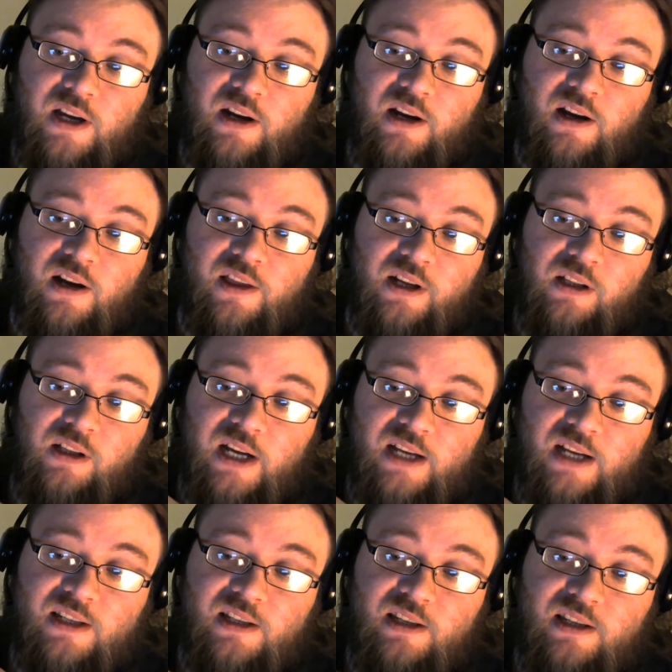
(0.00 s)
that the
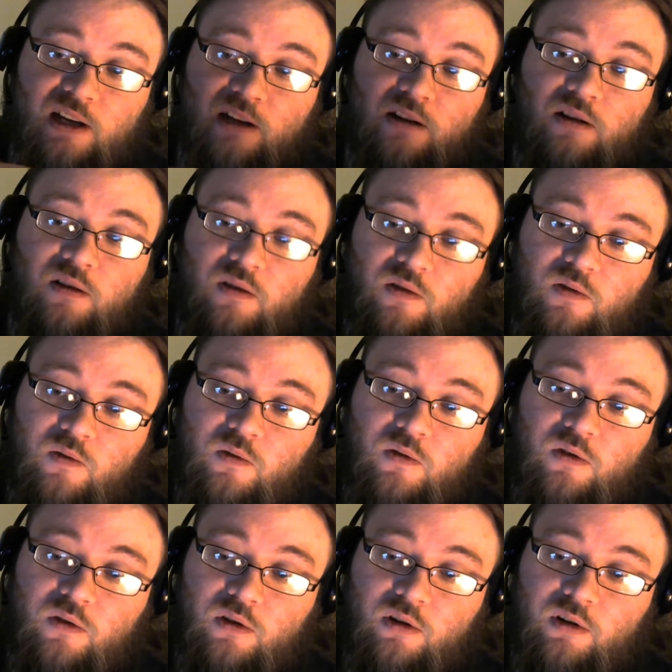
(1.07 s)
glass sits on,
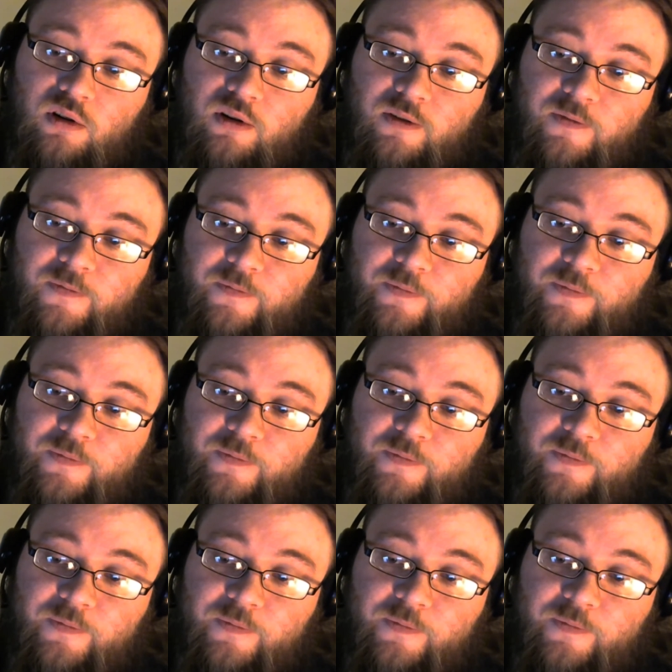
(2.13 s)
or